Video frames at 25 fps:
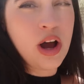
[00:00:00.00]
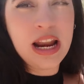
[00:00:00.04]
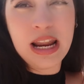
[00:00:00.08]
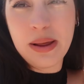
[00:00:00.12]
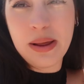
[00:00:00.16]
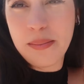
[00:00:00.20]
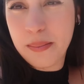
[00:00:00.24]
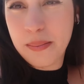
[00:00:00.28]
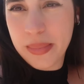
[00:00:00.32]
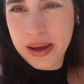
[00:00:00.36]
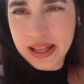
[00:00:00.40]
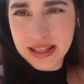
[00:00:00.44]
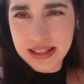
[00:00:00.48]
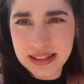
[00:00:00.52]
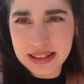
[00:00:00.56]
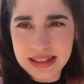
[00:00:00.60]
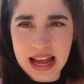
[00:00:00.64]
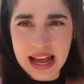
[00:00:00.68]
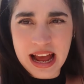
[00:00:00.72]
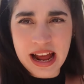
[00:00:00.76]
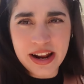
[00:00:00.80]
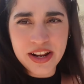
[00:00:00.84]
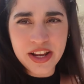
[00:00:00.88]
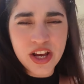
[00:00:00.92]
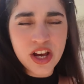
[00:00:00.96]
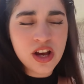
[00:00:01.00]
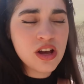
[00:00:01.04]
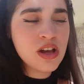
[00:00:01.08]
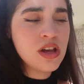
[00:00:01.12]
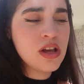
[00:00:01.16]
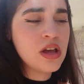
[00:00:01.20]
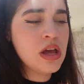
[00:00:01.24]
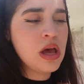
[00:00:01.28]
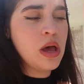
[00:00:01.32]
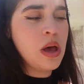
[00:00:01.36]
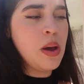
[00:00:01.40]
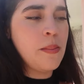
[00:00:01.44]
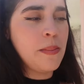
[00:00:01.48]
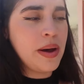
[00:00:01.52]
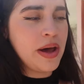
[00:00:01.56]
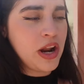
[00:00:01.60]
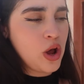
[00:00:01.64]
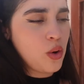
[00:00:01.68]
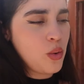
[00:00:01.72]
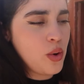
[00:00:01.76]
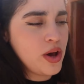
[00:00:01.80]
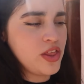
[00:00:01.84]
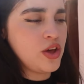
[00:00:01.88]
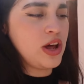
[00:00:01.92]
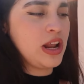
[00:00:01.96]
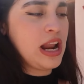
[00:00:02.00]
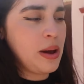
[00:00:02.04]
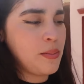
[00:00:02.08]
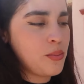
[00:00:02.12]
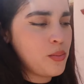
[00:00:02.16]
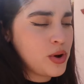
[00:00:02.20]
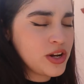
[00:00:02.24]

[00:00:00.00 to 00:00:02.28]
the inventory. But well,